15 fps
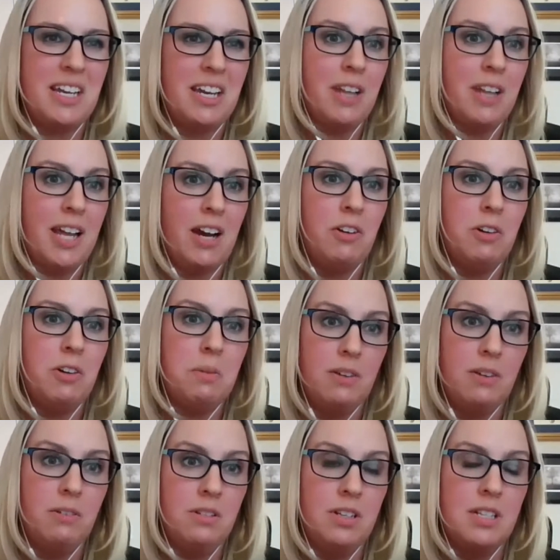There are things that are
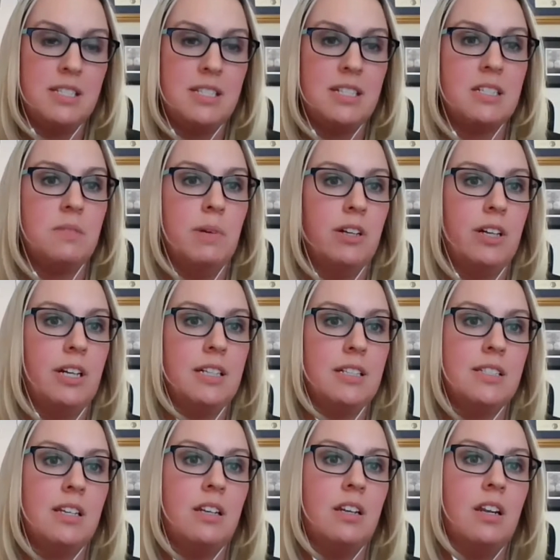hard to say out loud
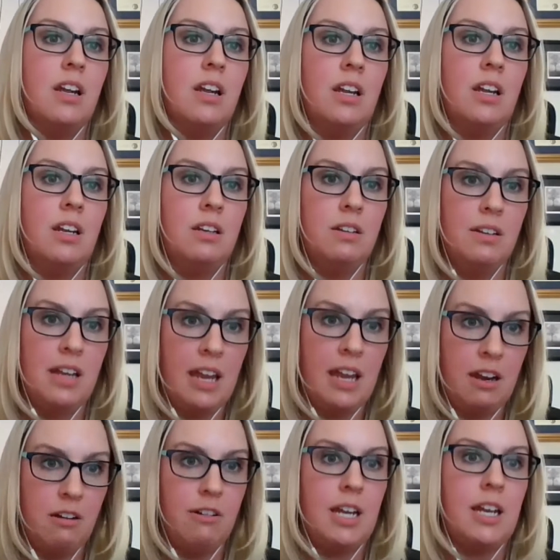about this
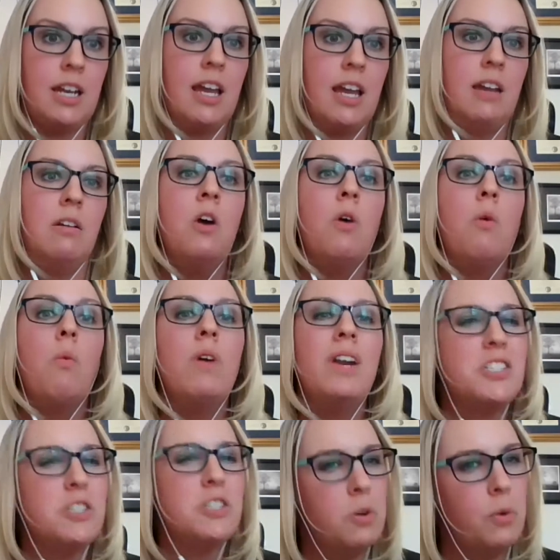experience and
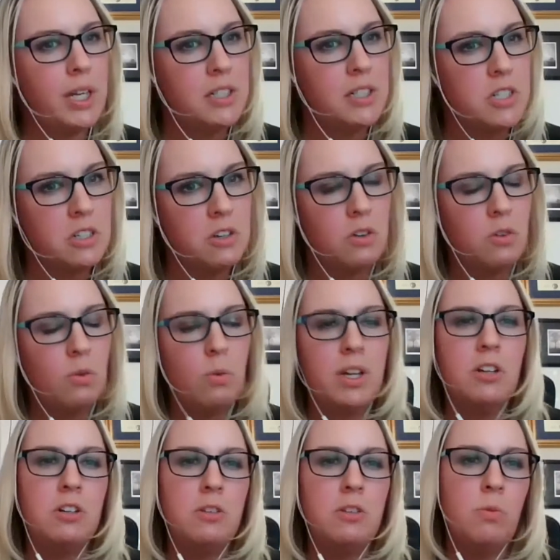caring and
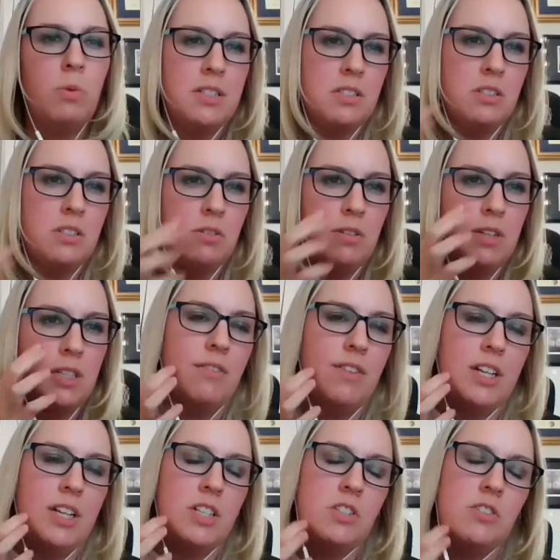what it's doing to
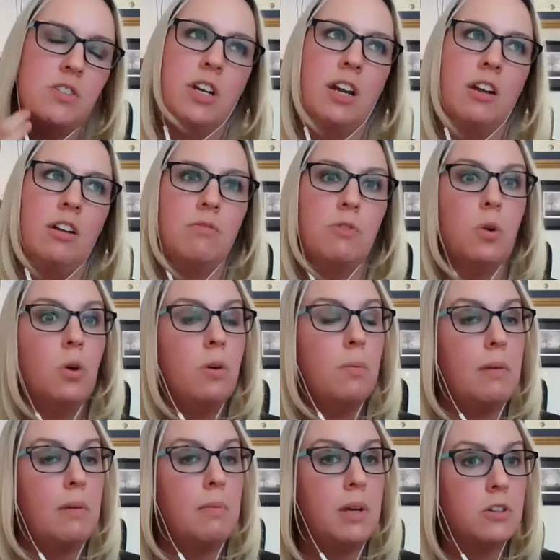you, what it's doing
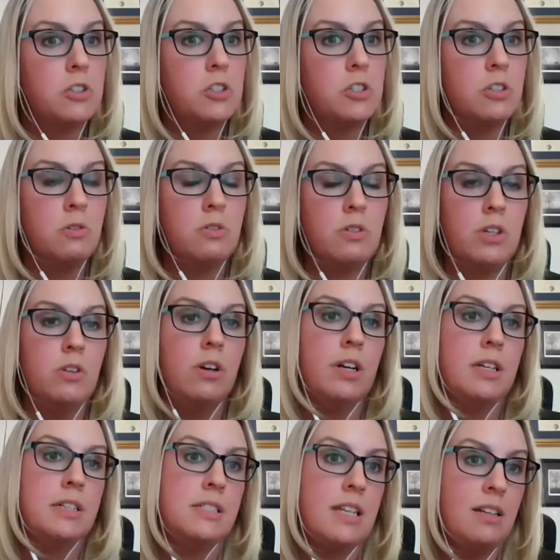to the veteran you're caring
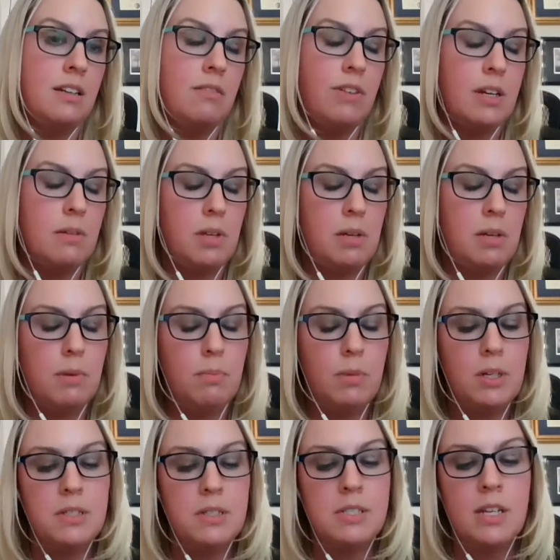for, or maybe your
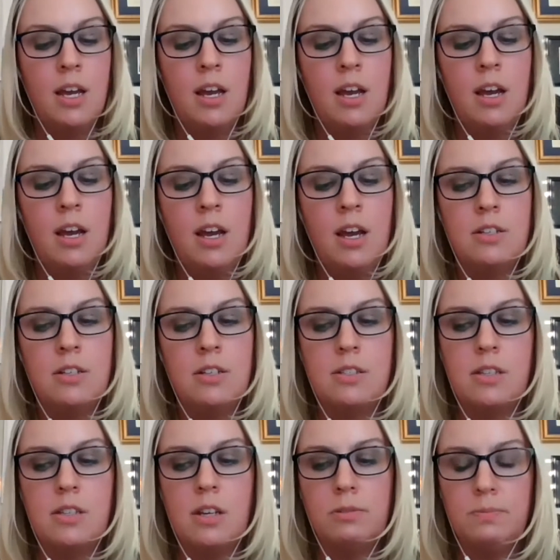children or extended family
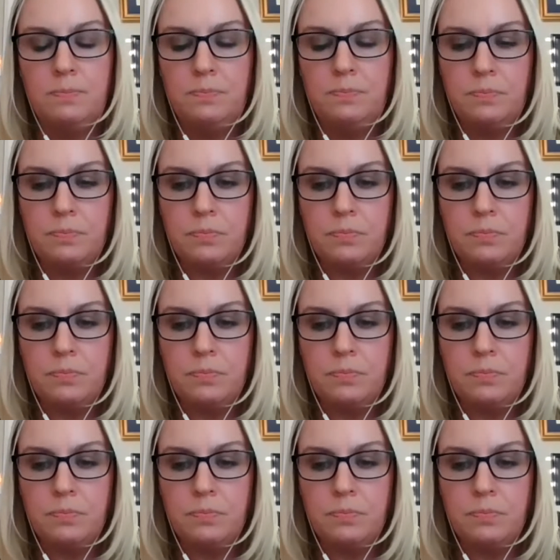members.